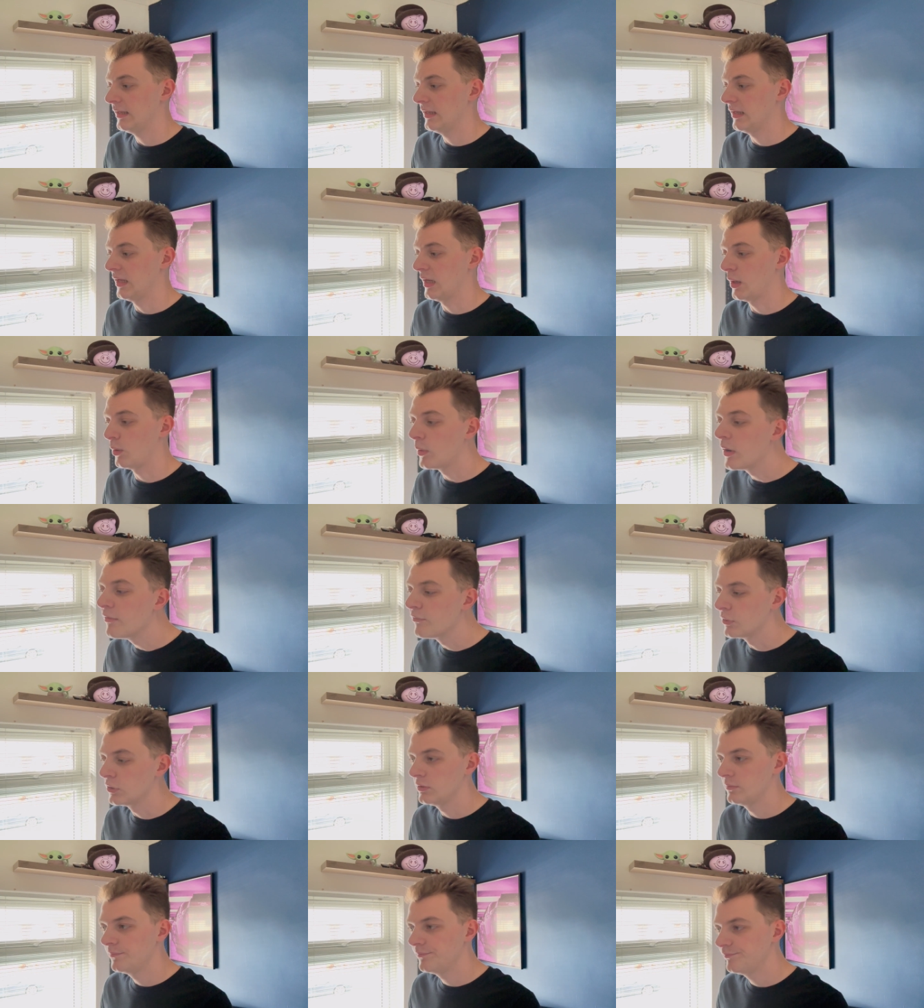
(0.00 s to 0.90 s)

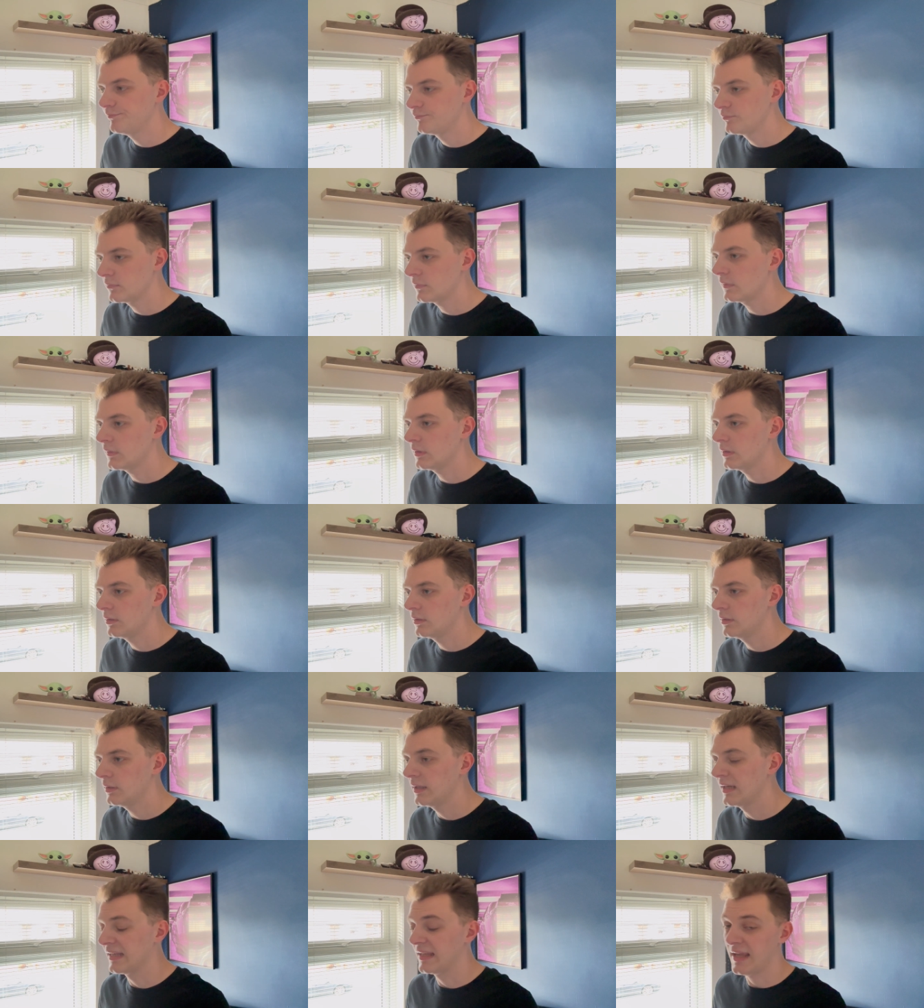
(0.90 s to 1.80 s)
However,
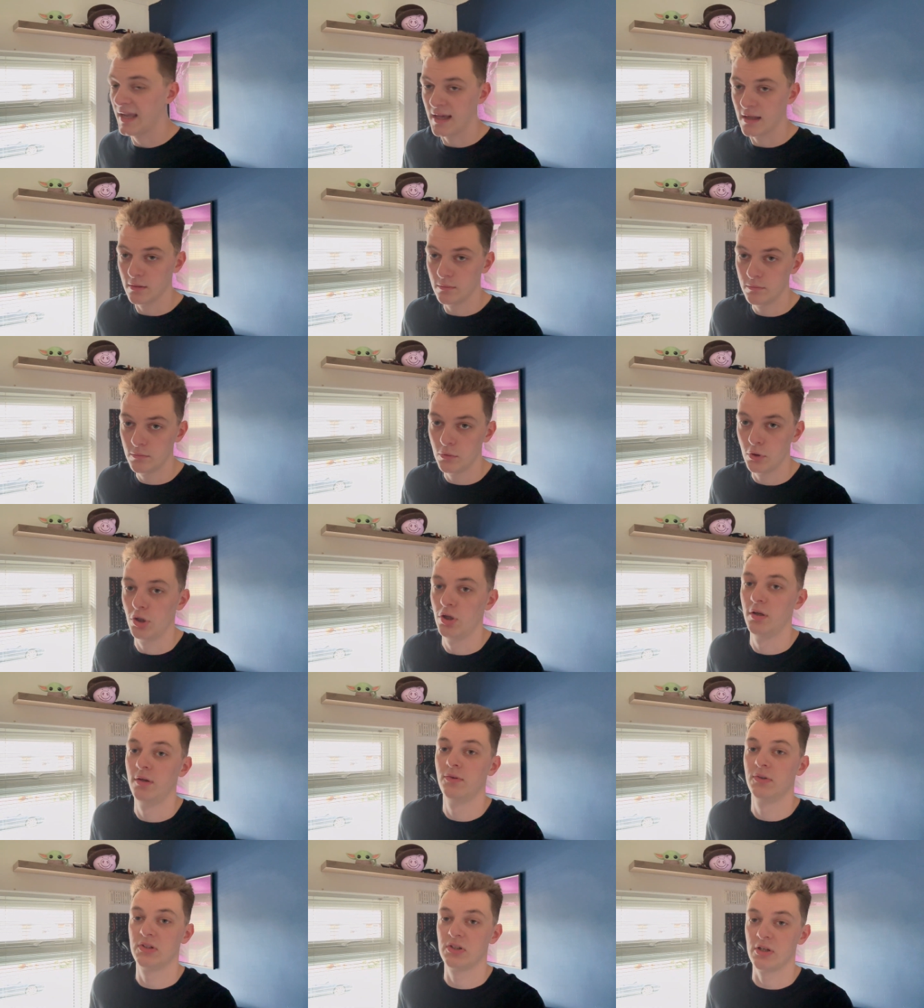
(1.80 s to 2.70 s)
again,
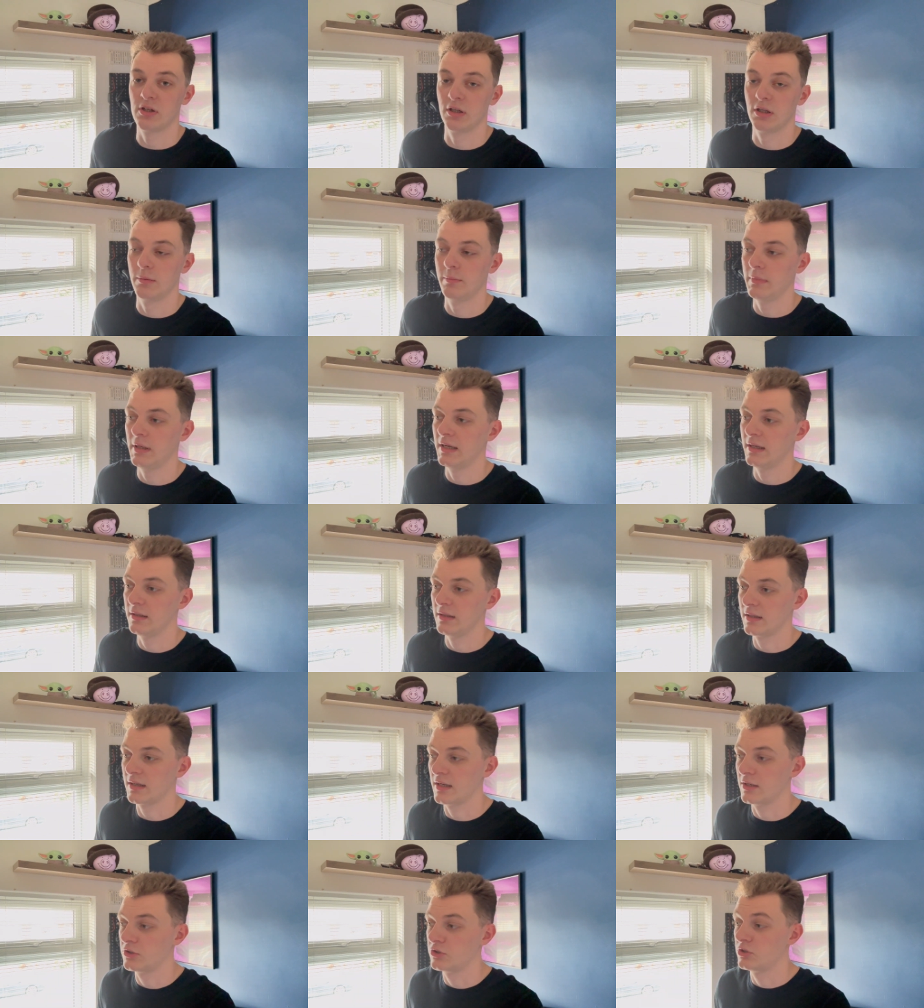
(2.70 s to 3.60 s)
over time,
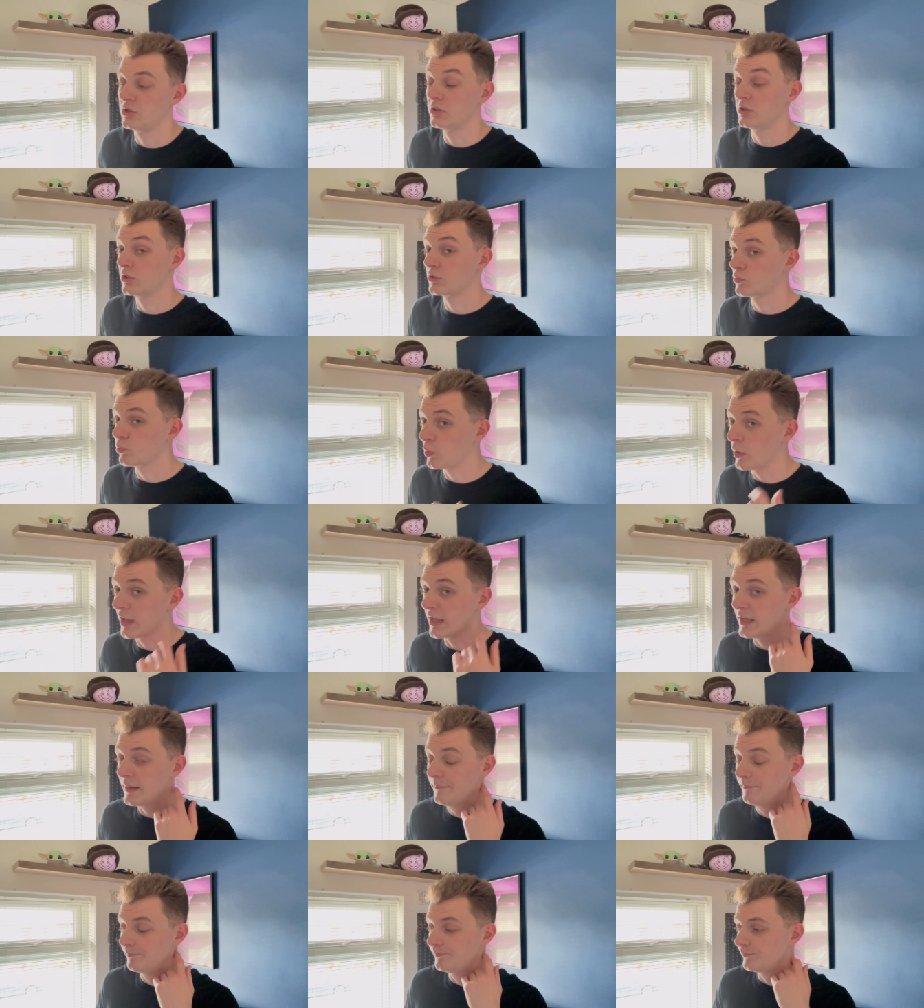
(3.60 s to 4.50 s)
Alcantara does
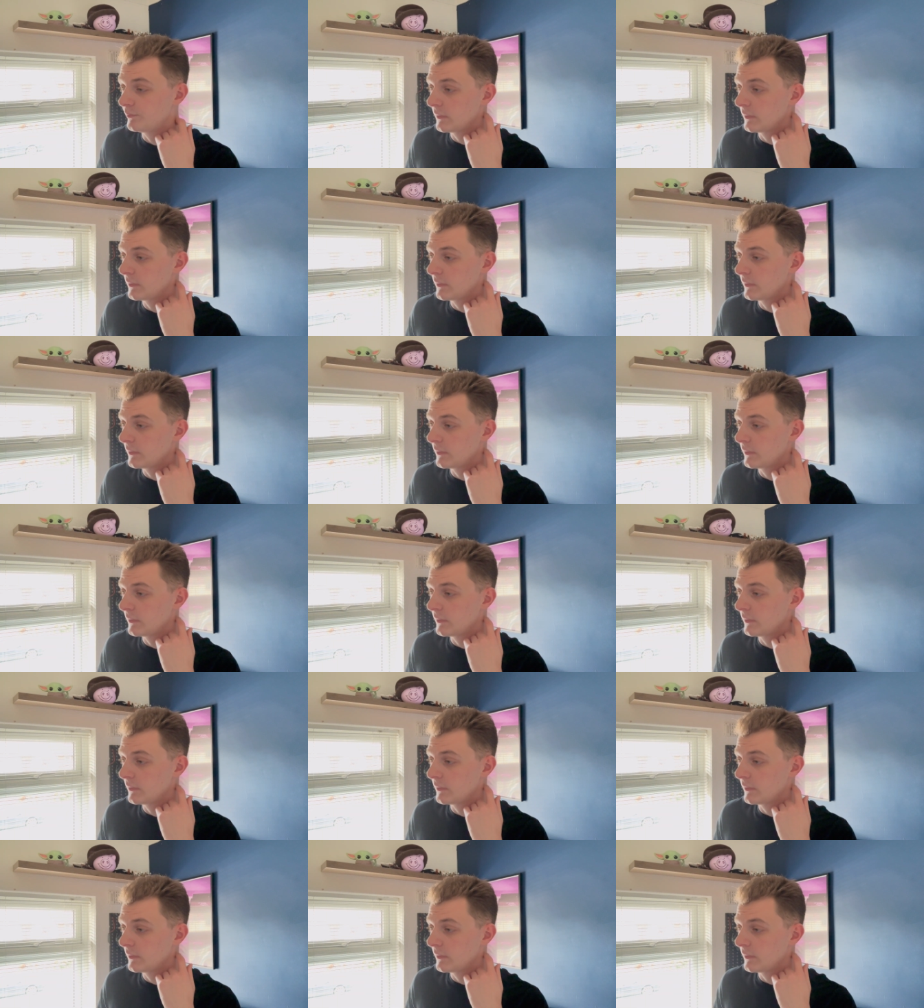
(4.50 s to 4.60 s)
wear.